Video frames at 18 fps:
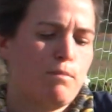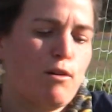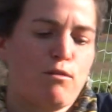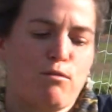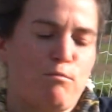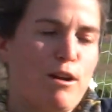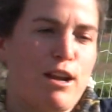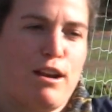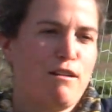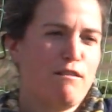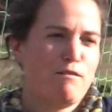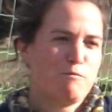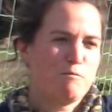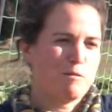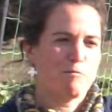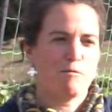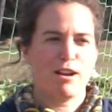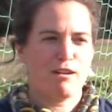both want
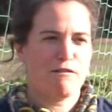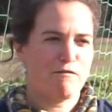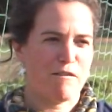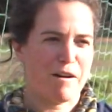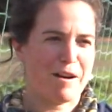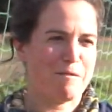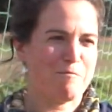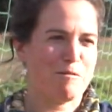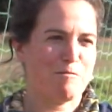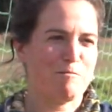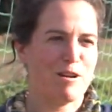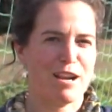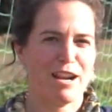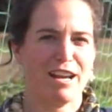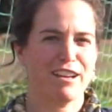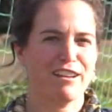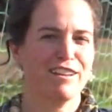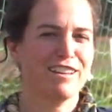to farm. We want
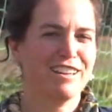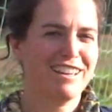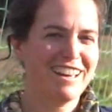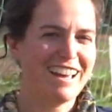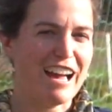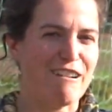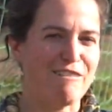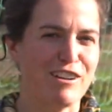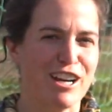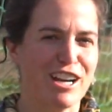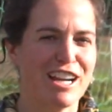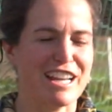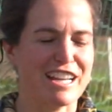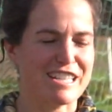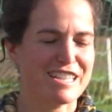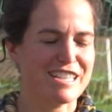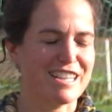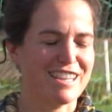to have our
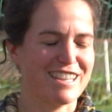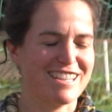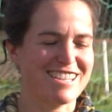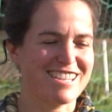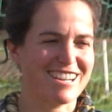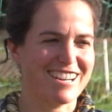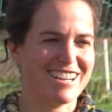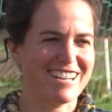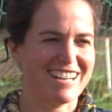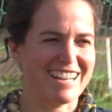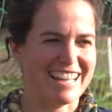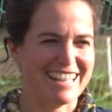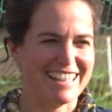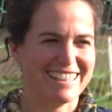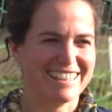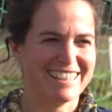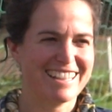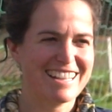hands in the dirt
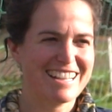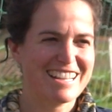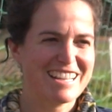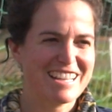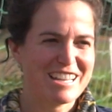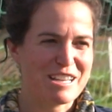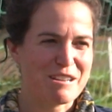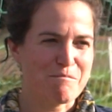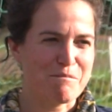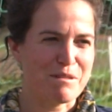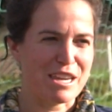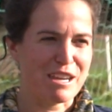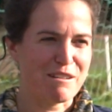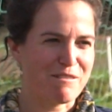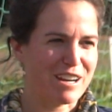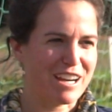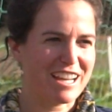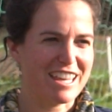and be
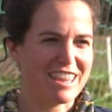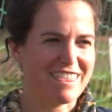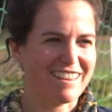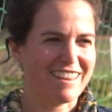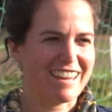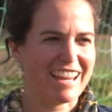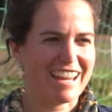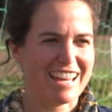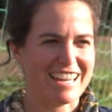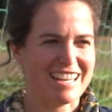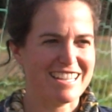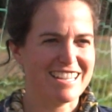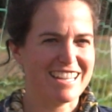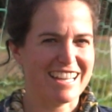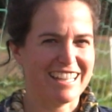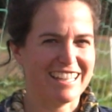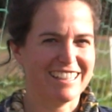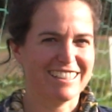working the land
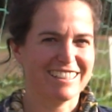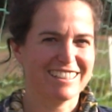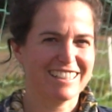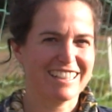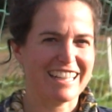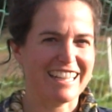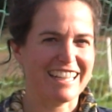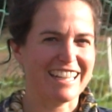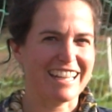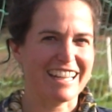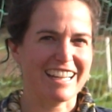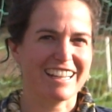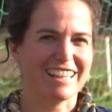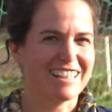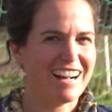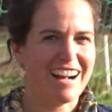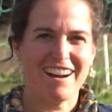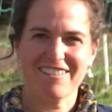and
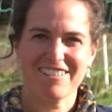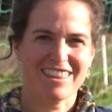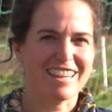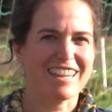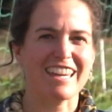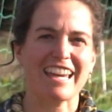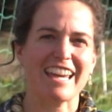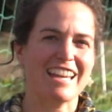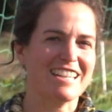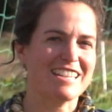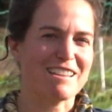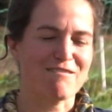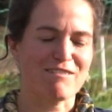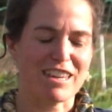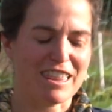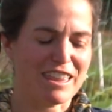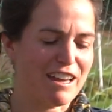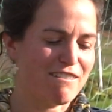eating off the land, and
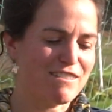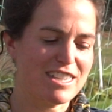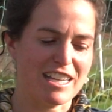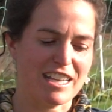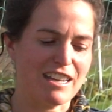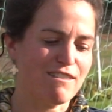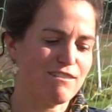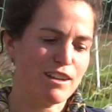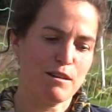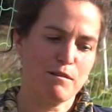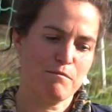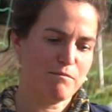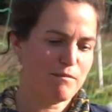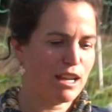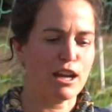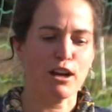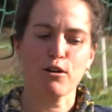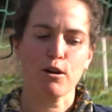we'd love to even
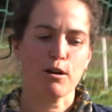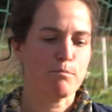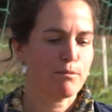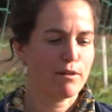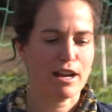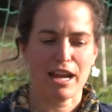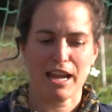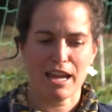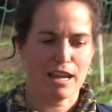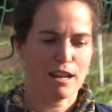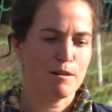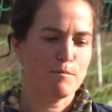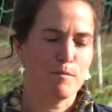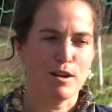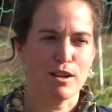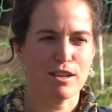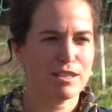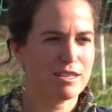incorporate
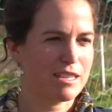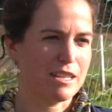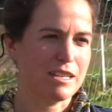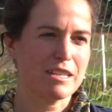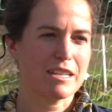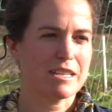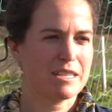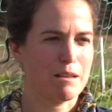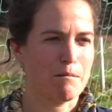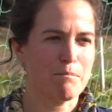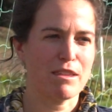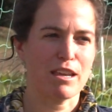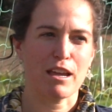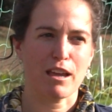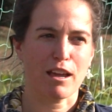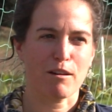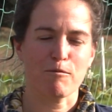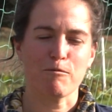animals into
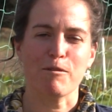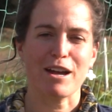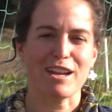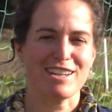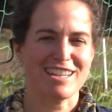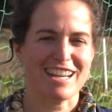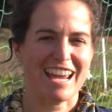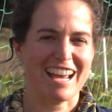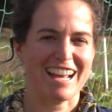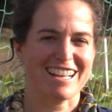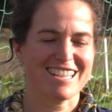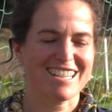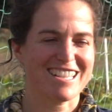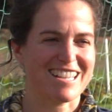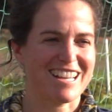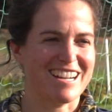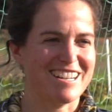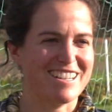something one day.
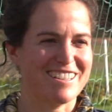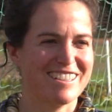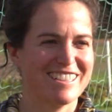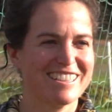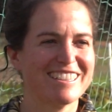So